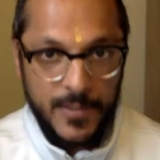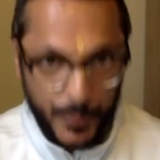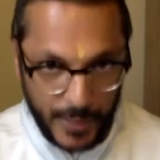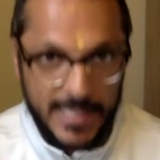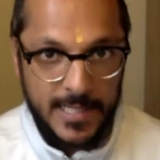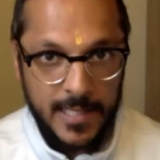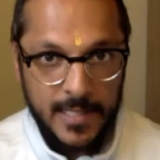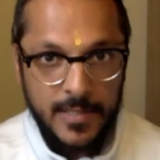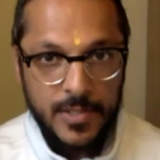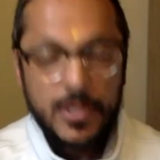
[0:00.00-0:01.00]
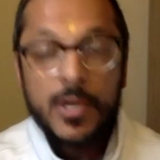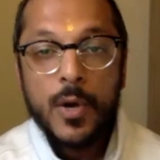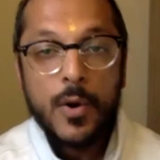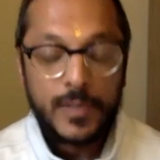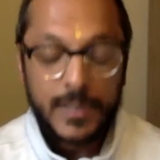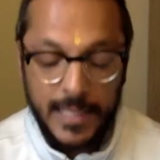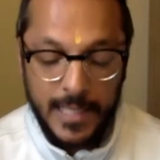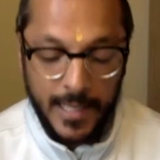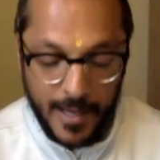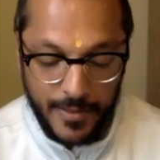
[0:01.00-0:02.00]
precedent over
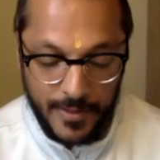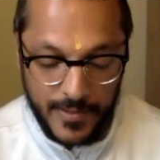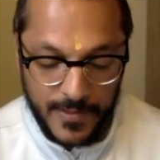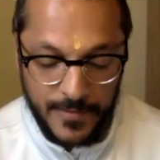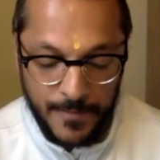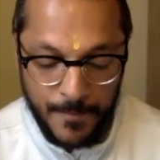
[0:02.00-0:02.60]
leading others.